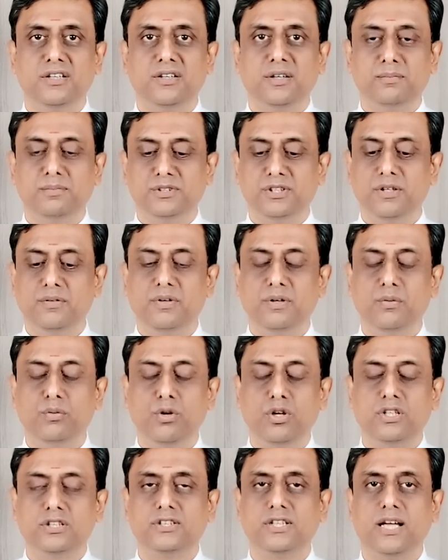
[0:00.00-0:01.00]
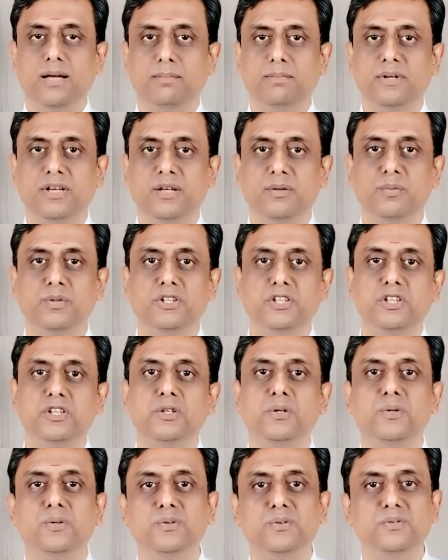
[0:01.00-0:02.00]
observing what is happening within
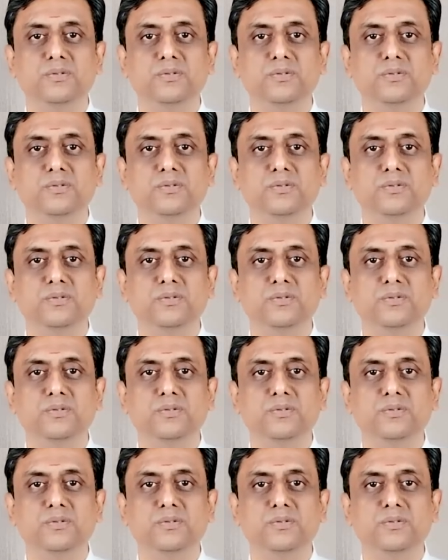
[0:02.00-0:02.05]
you.